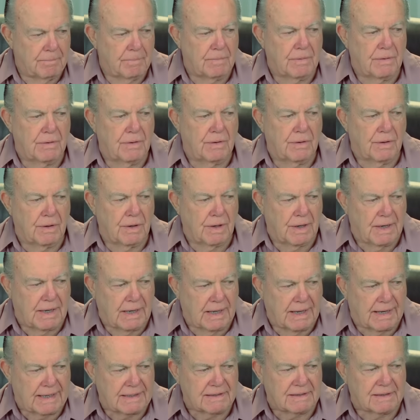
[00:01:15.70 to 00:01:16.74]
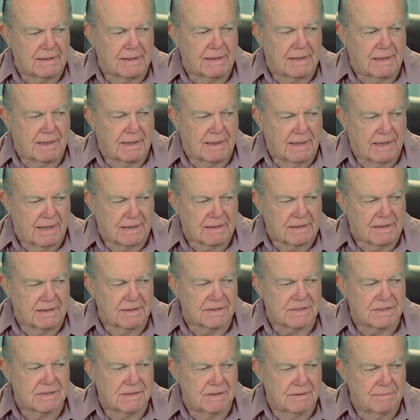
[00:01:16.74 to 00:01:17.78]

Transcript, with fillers: Oh, I like th- I like this.